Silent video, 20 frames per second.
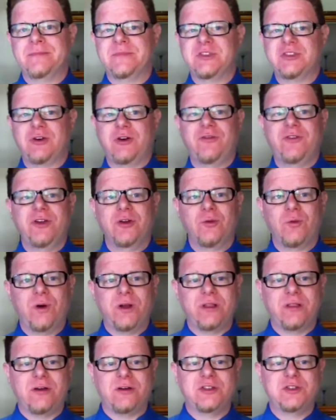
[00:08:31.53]
So if you're one
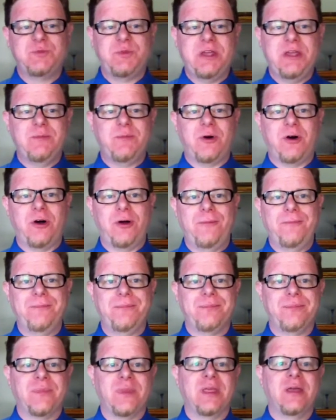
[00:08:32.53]
of those people,
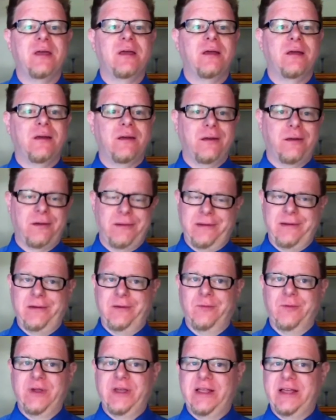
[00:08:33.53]

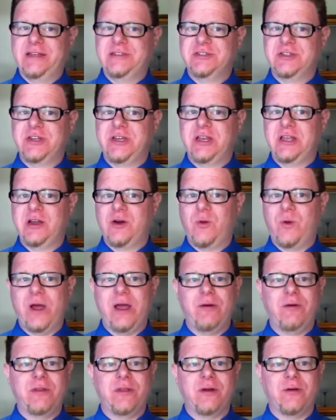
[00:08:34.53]
realize you're getting
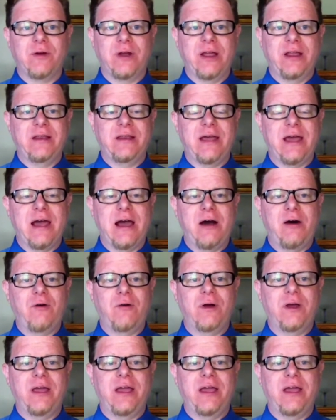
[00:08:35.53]
away with it right now,